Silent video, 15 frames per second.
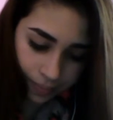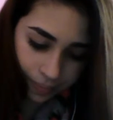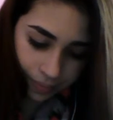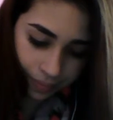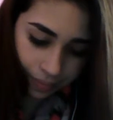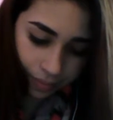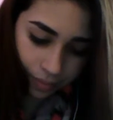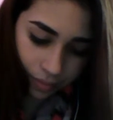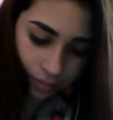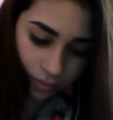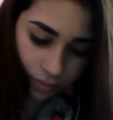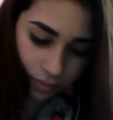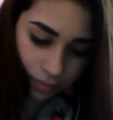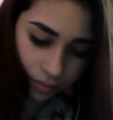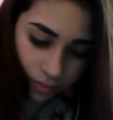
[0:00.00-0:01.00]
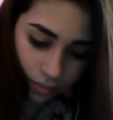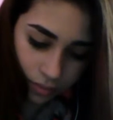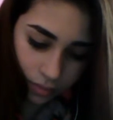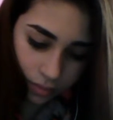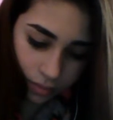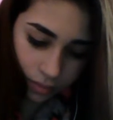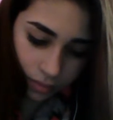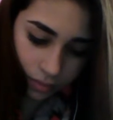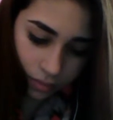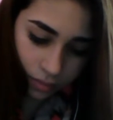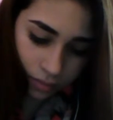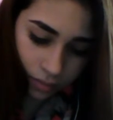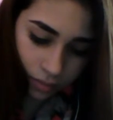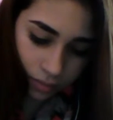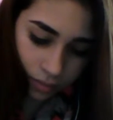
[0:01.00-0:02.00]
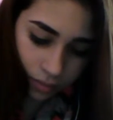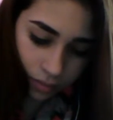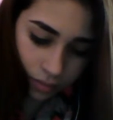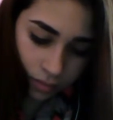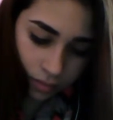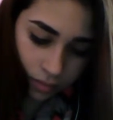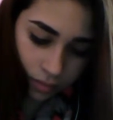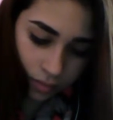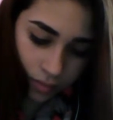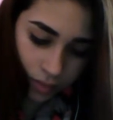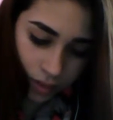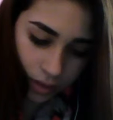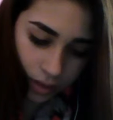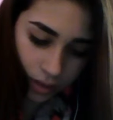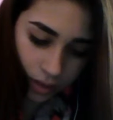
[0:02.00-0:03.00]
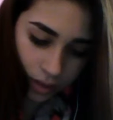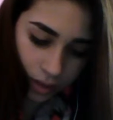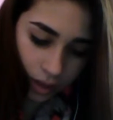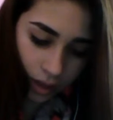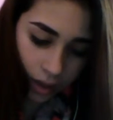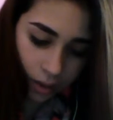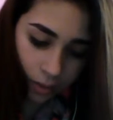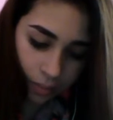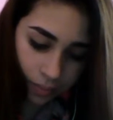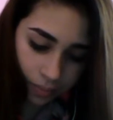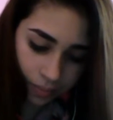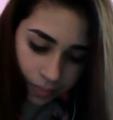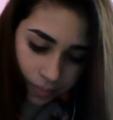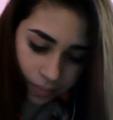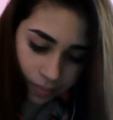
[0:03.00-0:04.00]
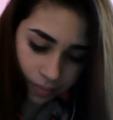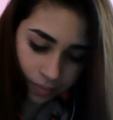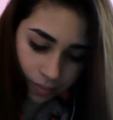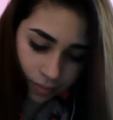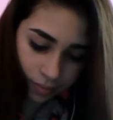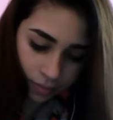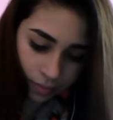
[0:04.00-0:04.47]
Nothing is said.